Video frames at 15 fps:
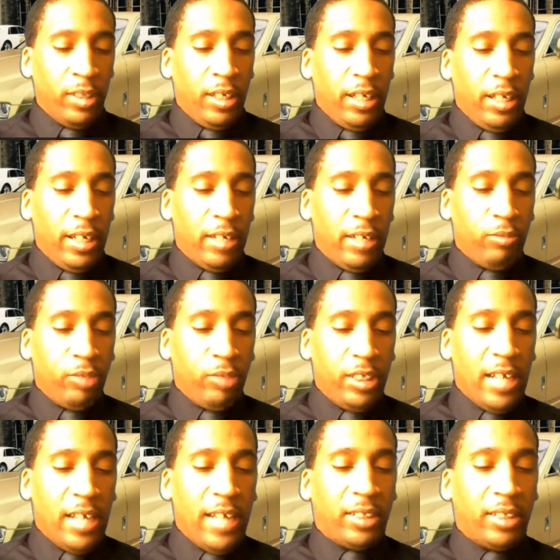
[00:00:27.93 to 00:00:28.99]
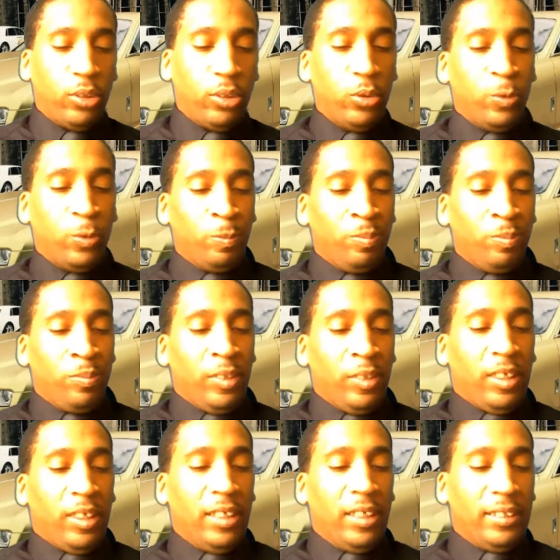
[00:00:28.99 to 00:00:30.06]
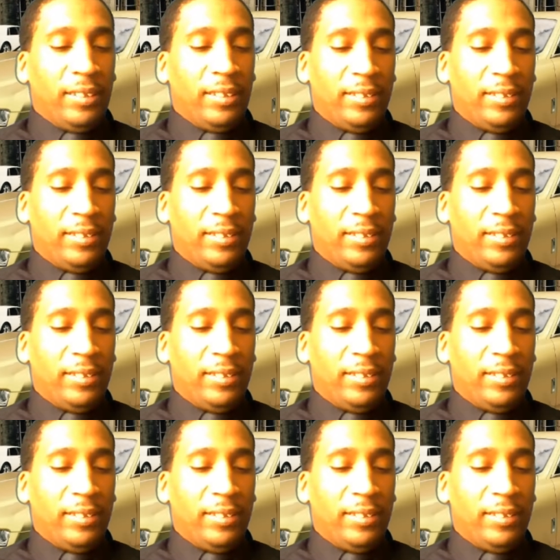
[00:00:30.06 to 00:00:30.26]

and we got to, because